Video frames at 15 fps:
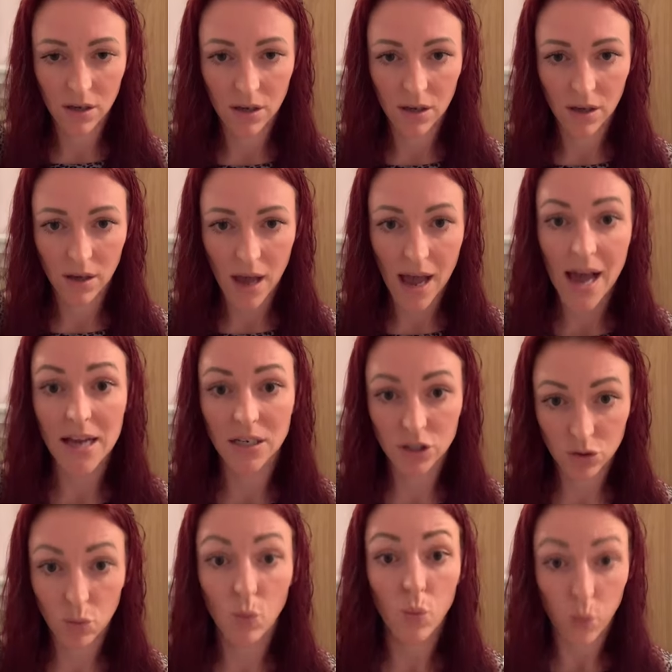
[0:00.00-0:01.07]
and
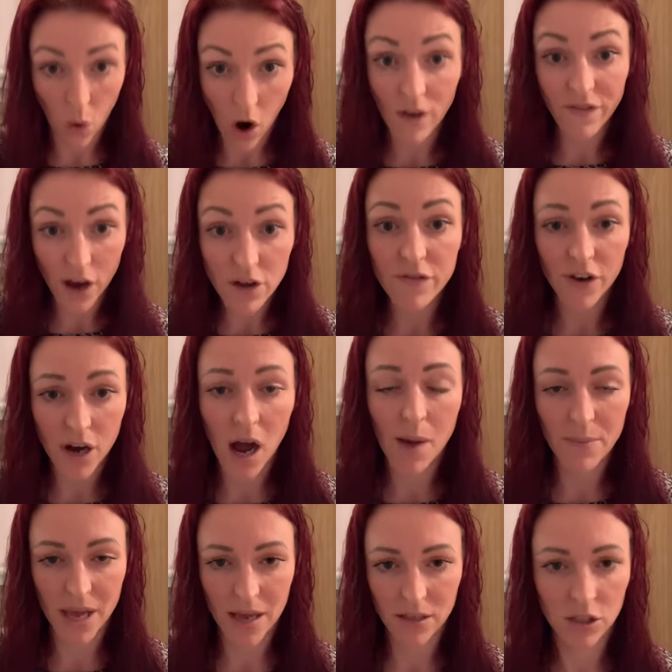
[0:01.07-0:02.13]
I've overcome
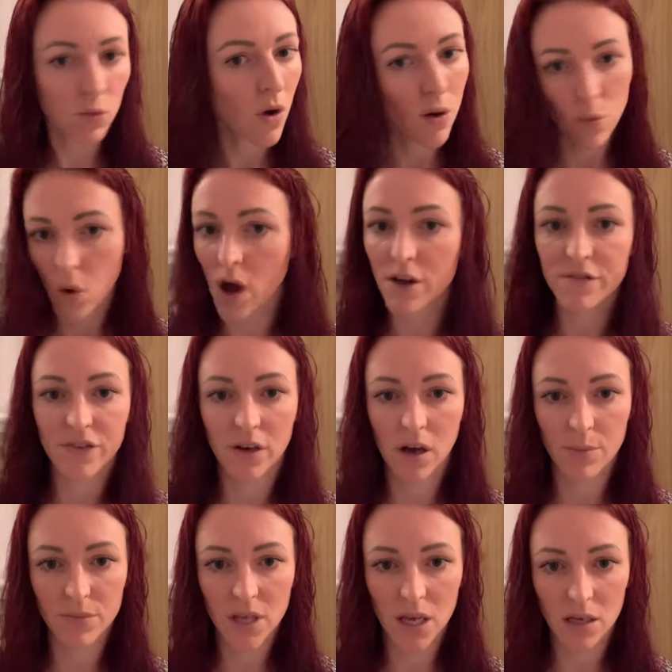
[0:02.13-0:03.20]
it so I will
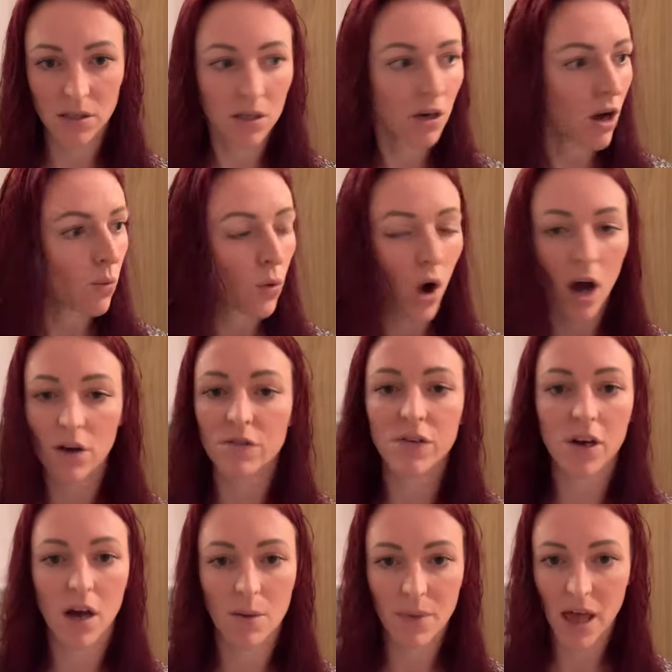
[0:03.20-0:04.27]
overcome this and I will
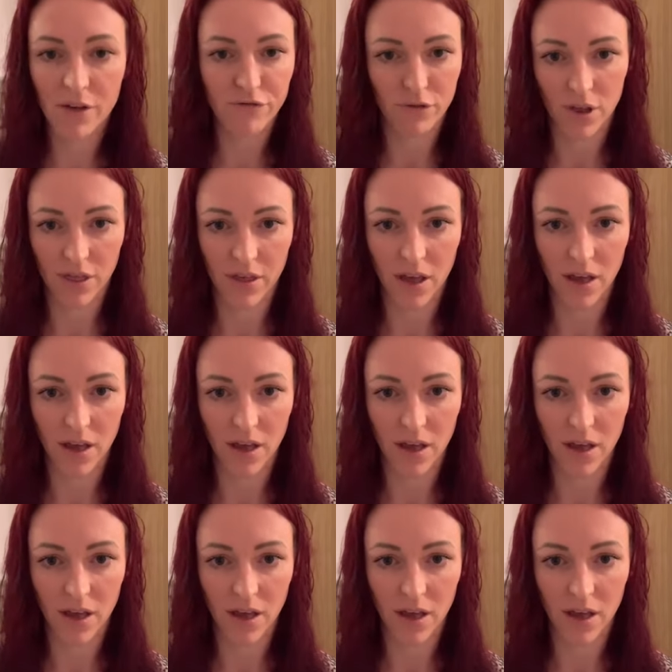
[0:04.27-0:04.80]
overcome everything.